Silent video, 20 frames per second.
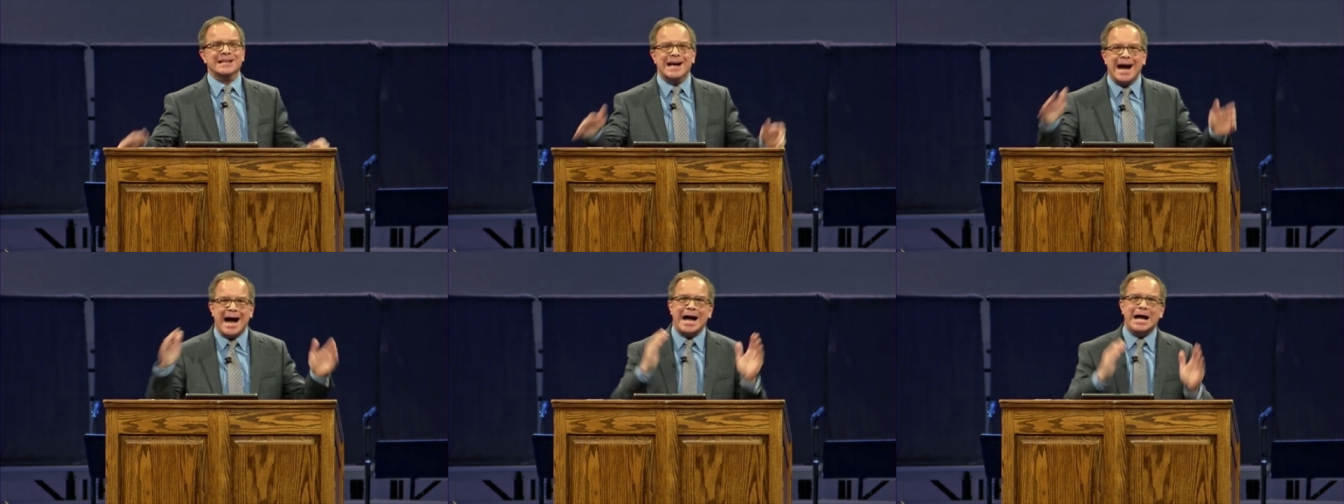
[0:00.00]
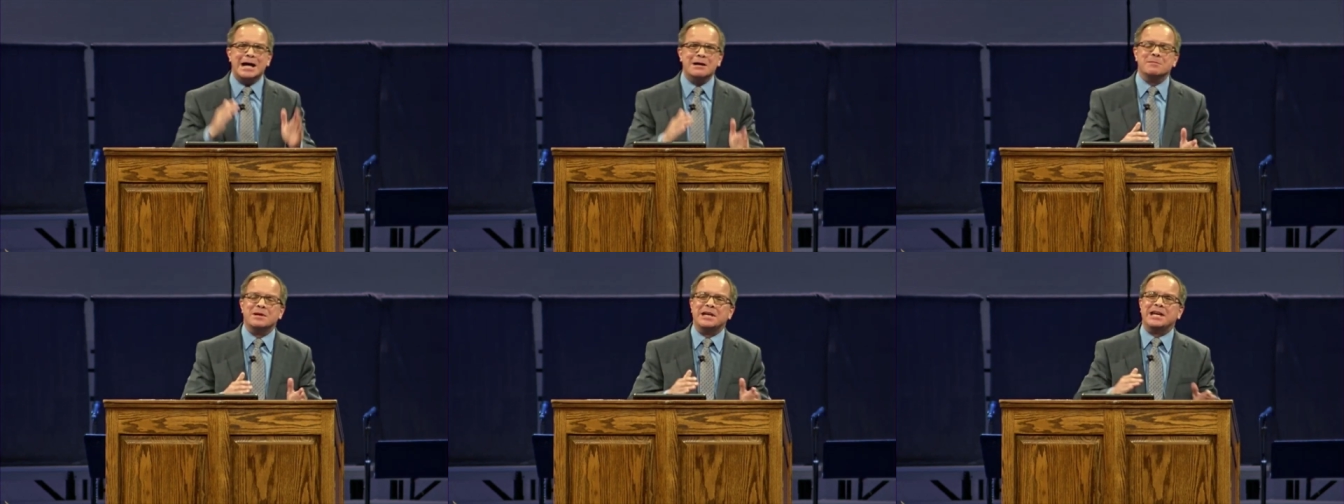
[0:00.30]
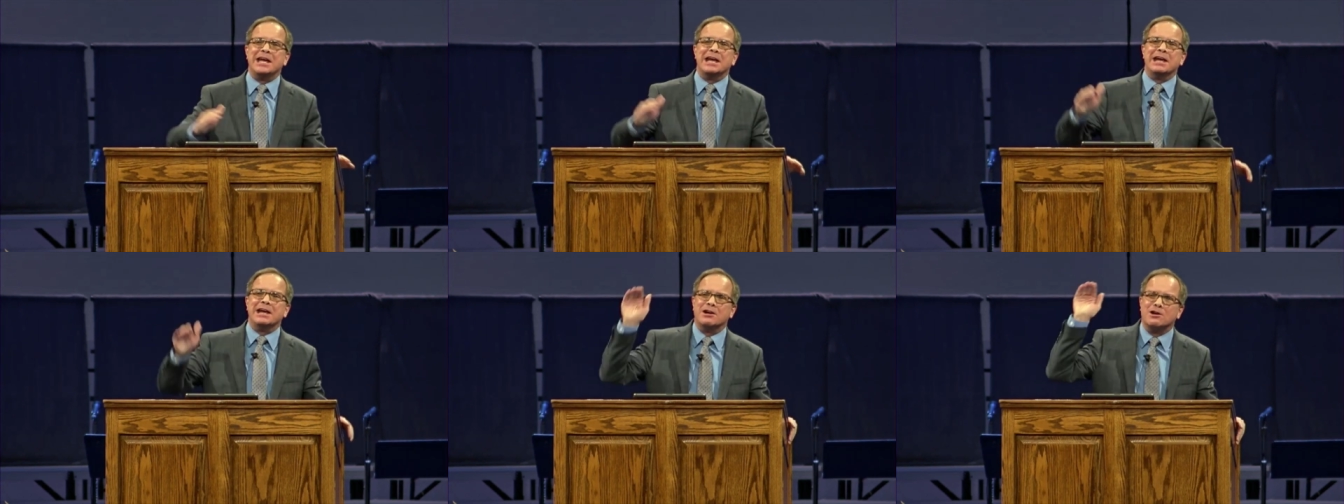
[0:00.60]
I'm
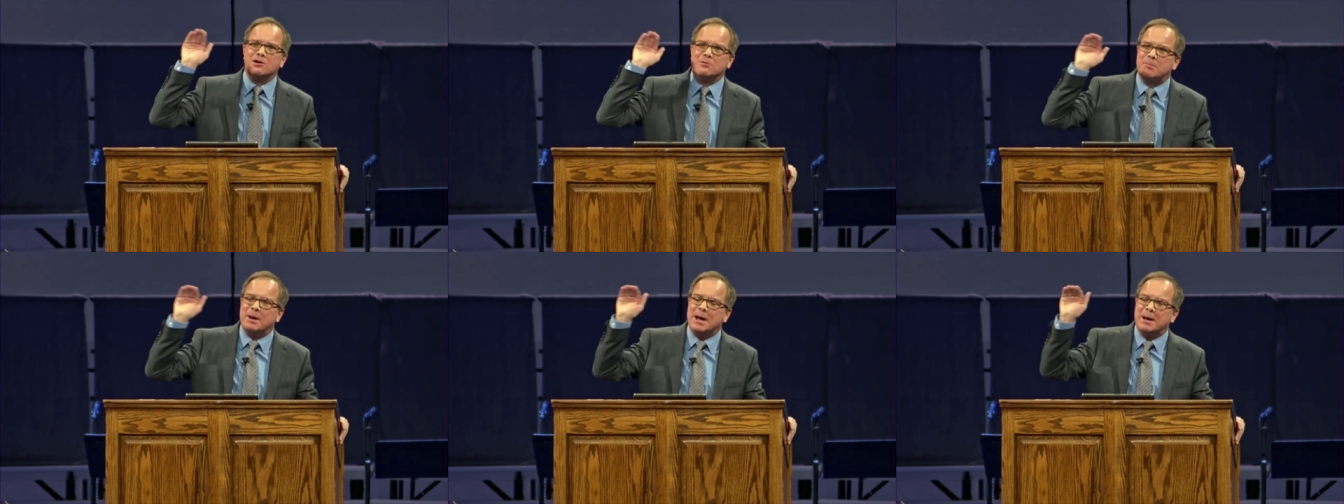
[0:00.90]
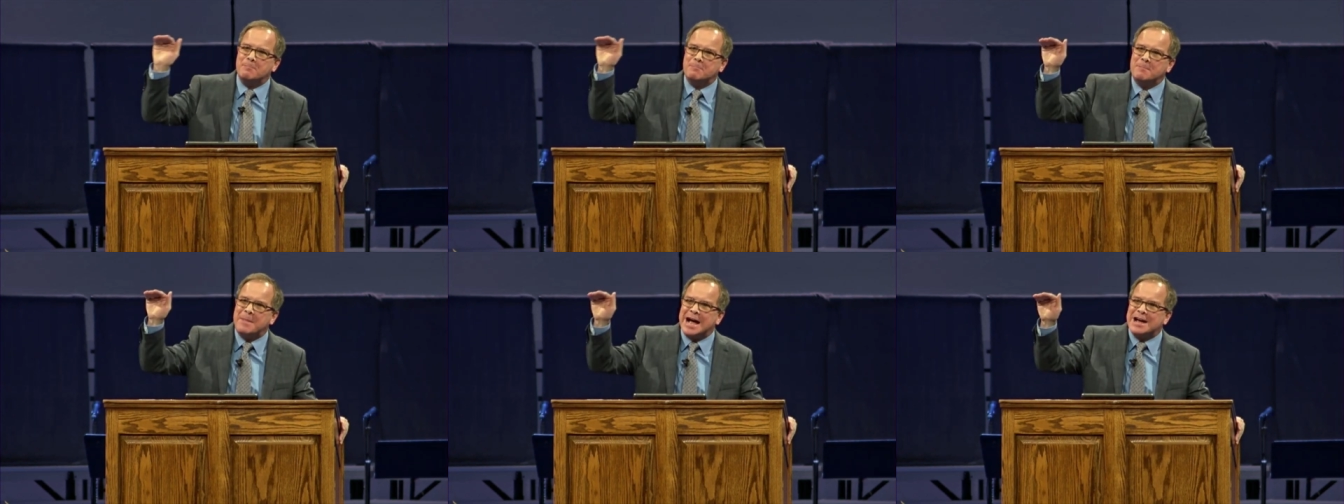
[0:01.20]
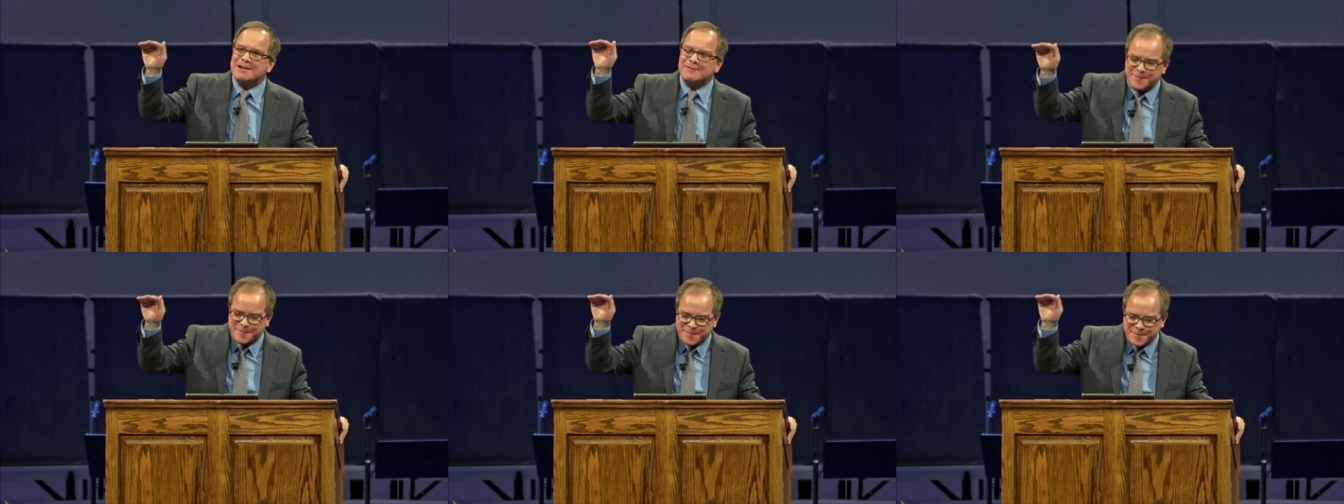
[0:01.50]
here, but
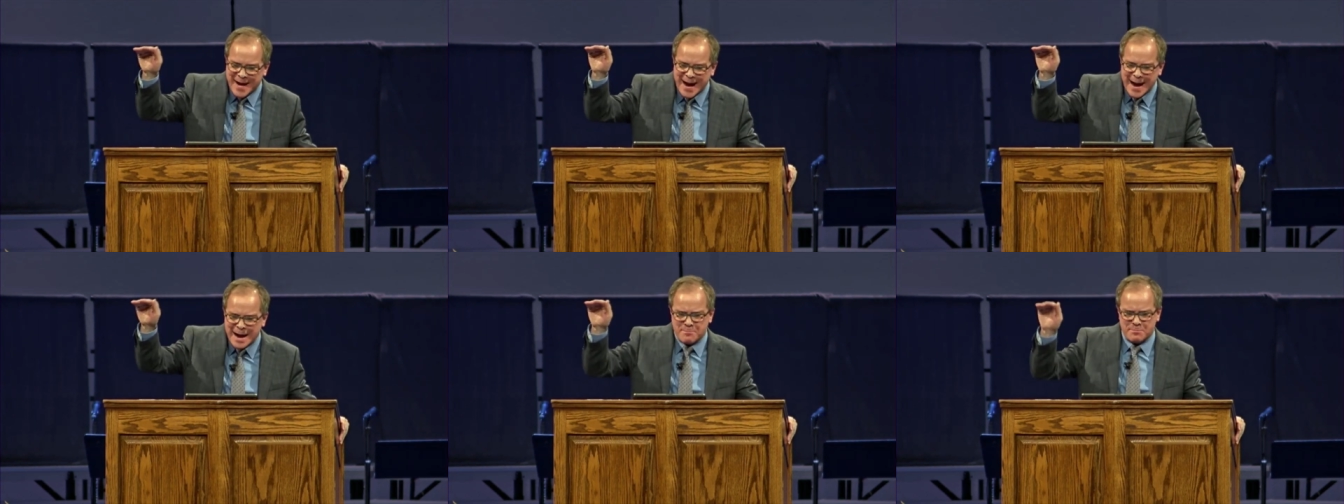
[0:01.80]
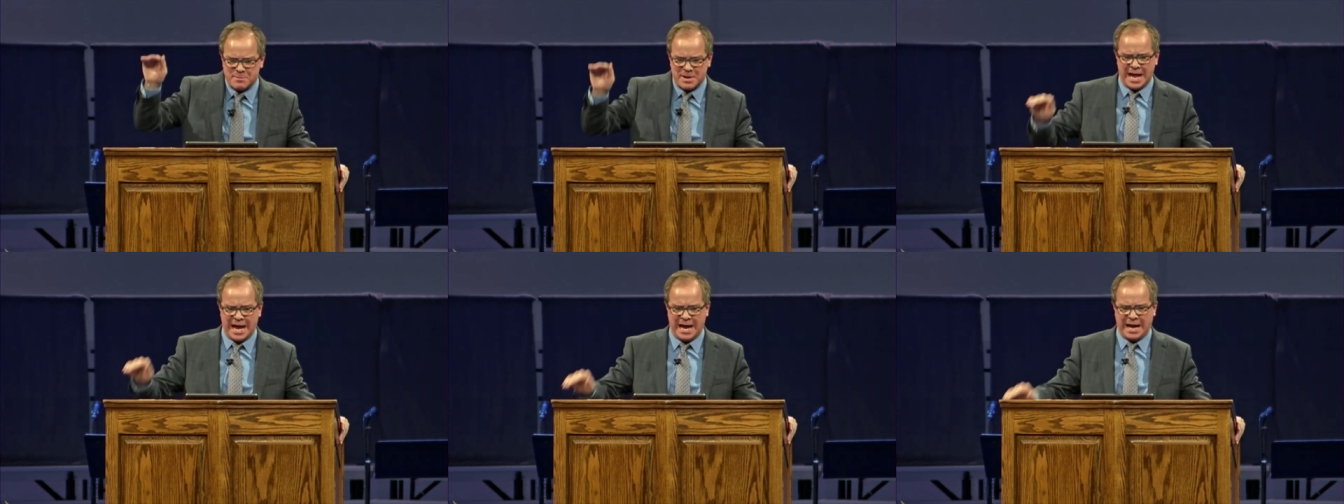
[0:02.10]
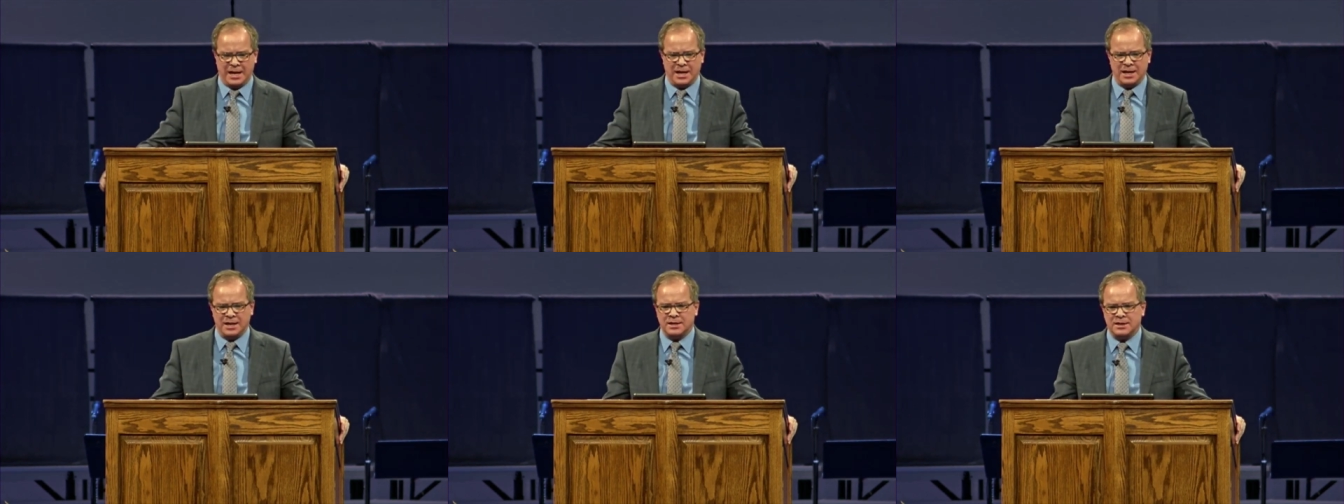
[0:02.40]
my family.